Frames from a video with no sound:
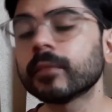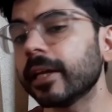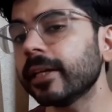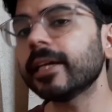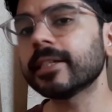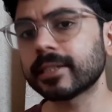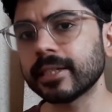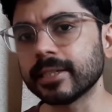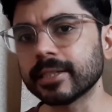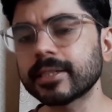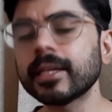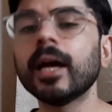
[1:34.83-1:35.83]
In
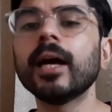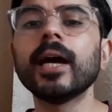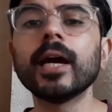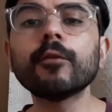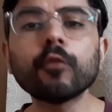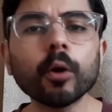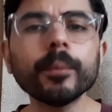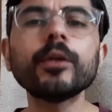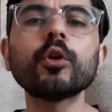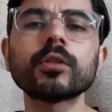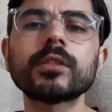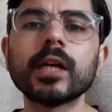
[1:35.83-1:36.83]
essence,
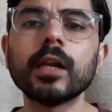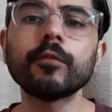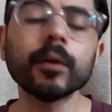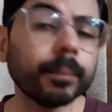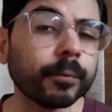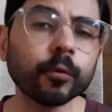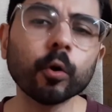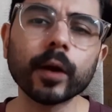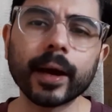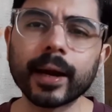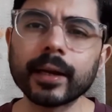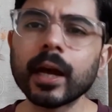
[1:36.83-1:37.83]
informing yourself
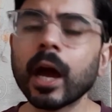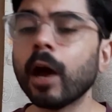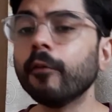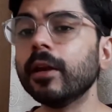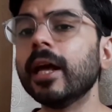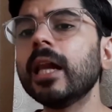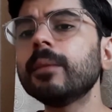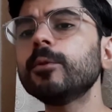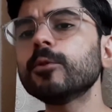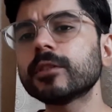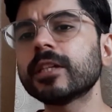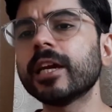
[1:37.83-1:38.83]
beforehand will help
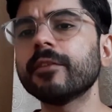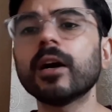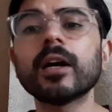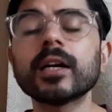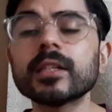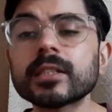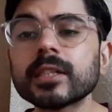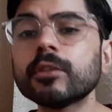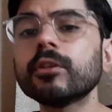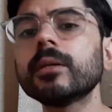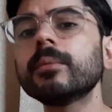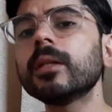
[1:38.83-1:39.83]
you save a
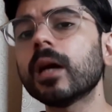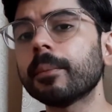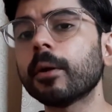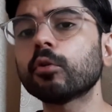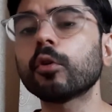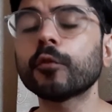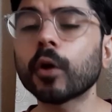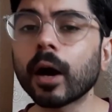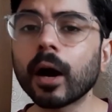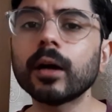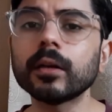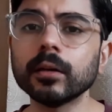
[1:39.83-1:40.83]
considerable amount of your
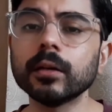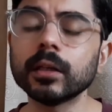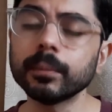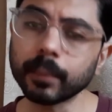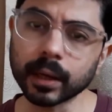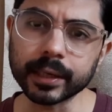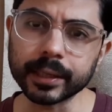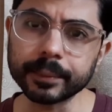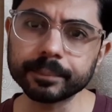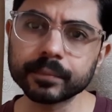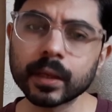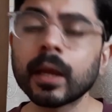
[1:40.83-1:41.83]
hard-earned money.